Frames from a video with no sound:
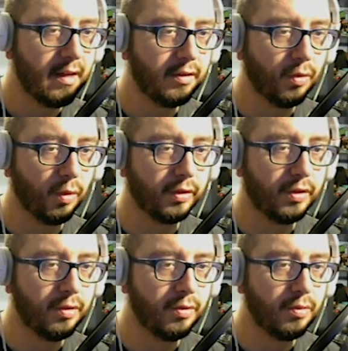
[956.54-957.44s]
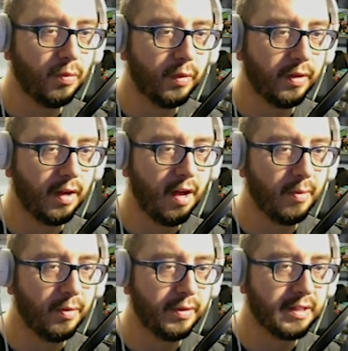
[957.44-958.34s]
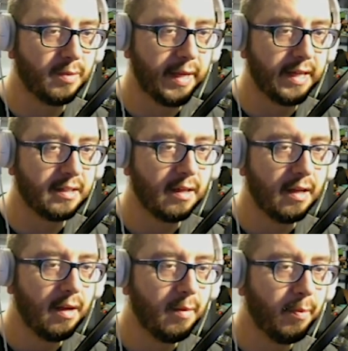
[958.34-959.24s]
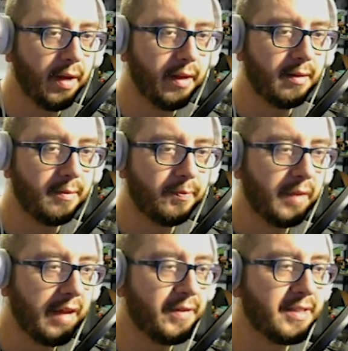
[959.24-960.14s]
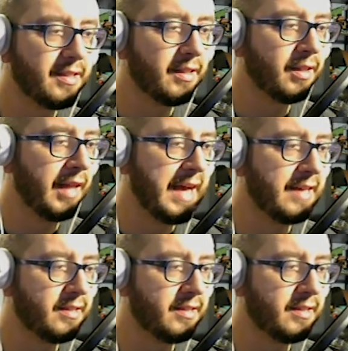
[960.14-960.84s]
door 2 with a comma with a space. But if it's the last